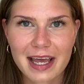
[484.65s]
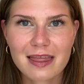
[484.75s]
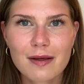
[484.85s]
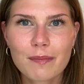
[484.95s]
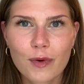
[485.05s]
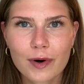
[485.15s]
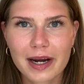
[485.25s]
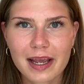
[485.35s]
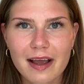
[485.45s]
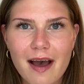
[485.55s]
in the
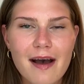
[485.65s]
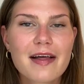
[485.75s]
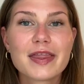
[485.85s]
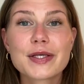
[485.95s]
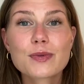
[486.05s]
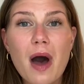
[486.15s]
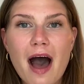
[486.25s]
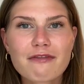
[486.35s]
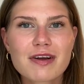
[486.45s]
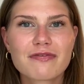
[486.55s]
morning, this will
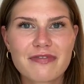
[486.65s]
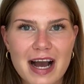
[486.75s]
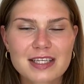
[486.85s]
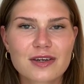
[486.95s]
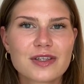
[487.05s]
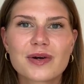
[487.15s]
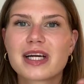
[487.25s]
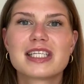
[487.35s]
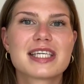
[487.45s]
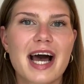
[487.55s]
have an effect on your
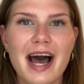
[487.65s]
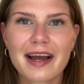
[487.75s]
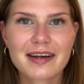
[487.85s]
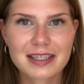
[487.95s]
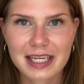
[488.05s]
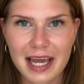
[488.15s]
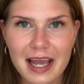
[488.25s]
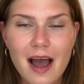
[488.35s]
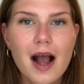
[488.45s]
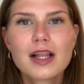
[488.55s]
entire day.
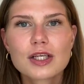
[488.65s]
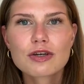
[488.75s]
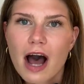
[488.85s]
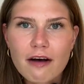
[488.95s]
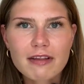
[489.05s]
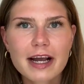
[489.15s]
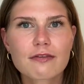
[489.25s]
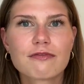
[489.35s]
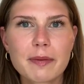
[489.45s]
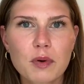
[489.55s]
This will have like a
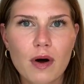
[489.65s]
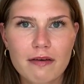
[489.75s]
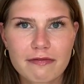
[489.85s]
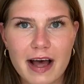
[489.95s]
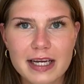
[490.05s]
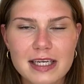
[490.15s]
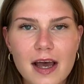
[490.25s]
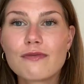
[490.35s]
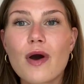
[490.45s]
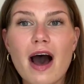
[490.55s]
ripple effect.
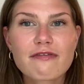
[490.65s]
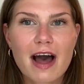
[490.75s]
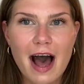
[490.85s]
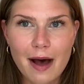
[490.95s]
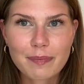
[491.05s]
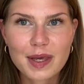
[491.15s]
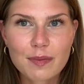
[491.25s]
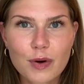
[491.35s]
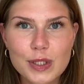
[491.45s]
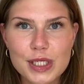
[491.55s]
If you have happy
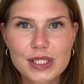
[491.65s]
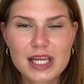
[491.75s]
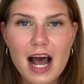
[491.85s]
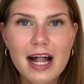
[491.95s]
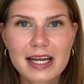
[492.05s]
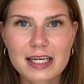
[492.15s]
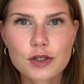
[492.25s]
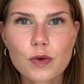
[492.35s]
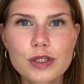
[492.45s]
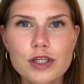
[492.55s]
emotions, that's
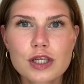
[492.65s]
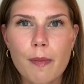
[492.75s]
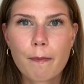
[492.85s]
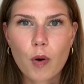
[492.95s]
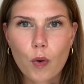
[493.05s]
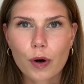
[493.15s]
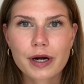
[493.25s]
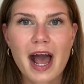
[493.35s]
going to support